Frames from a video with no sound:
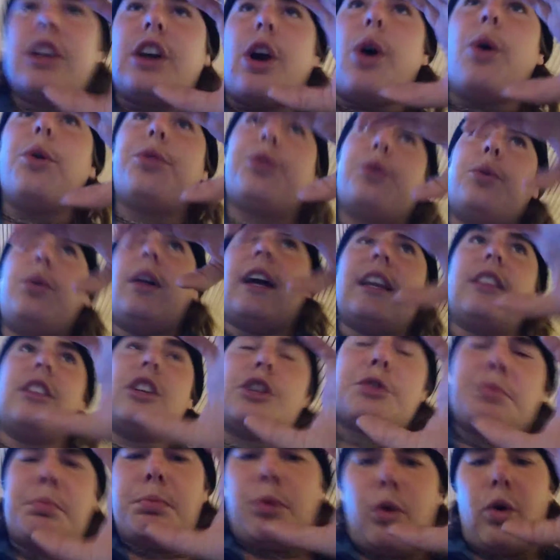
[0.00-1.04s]
to go through like
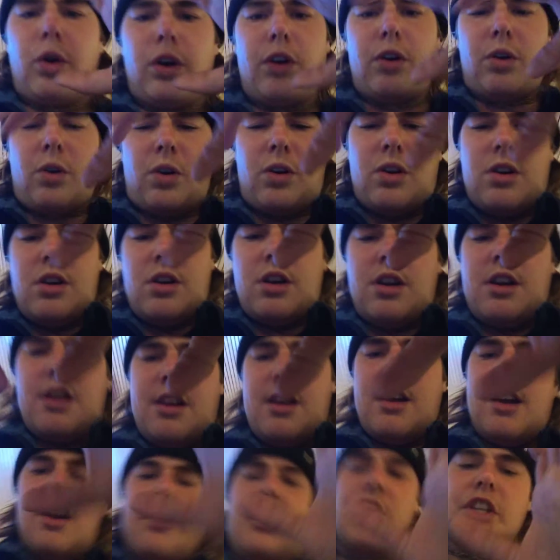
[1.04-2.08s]
this portal,
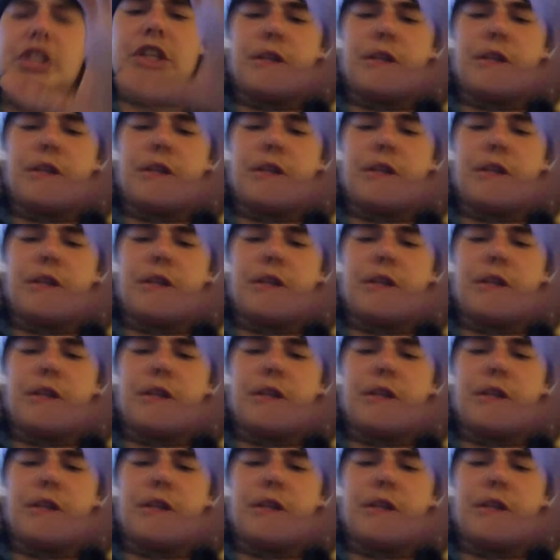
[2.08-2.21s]
the